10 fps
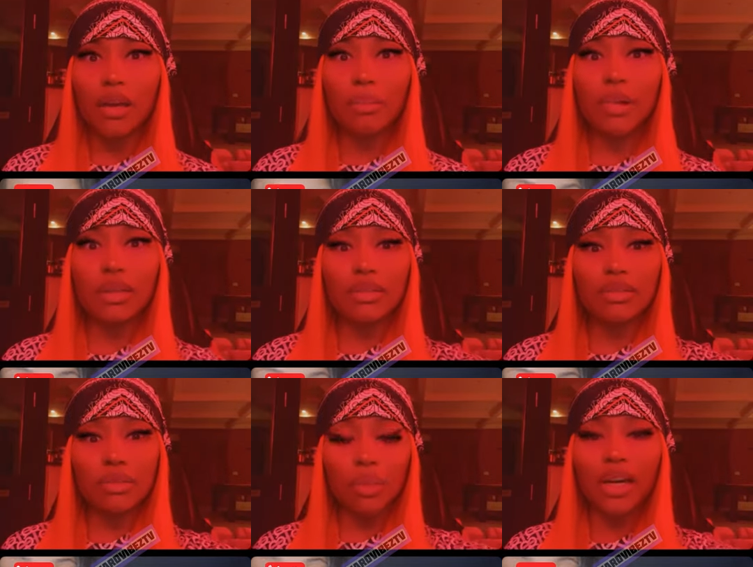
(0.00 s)
but
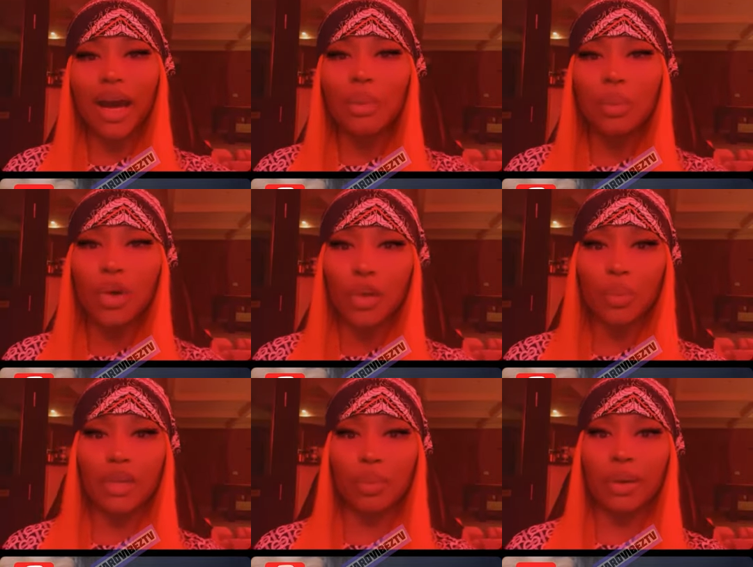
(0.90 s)
when I work
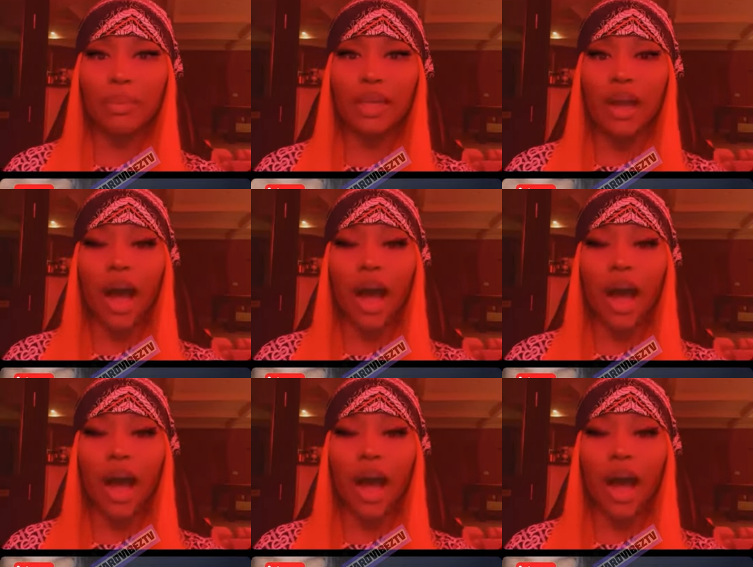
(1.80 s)
with women,